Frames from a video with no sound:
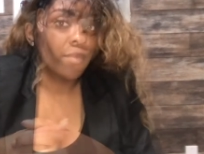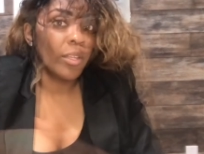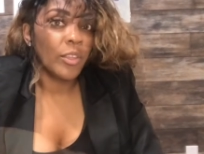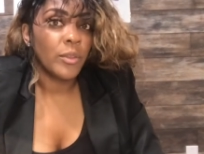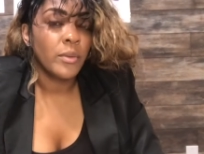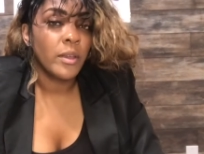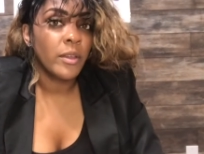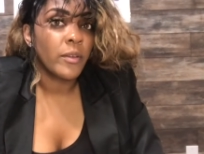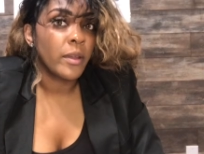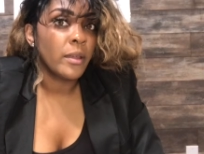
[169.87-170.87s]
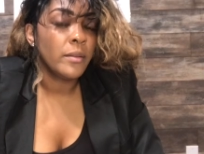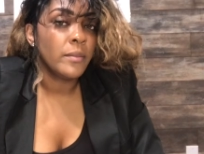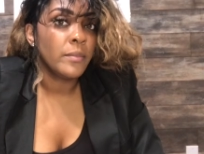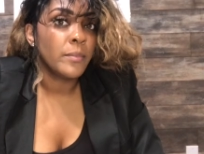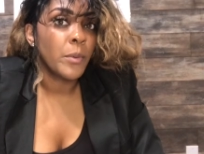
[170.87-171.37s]
You can grade
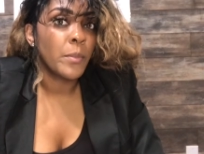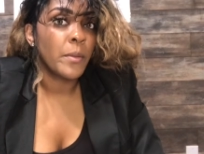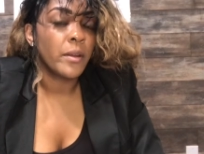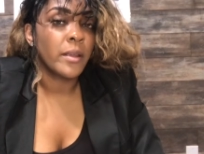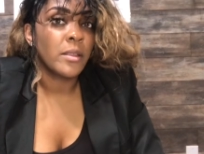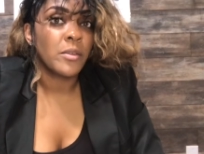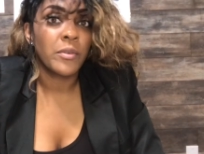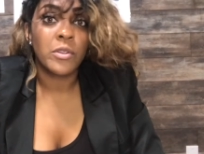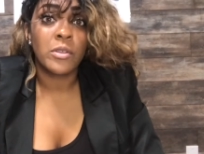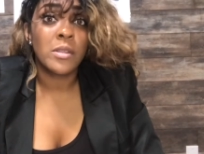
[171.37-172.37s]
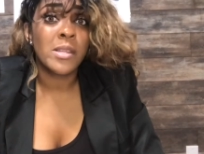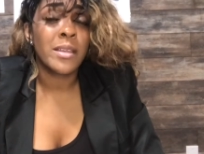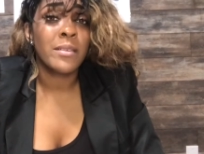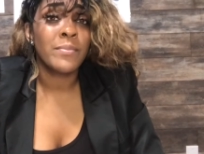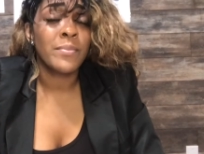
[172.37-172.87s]
pulmonic insufficiency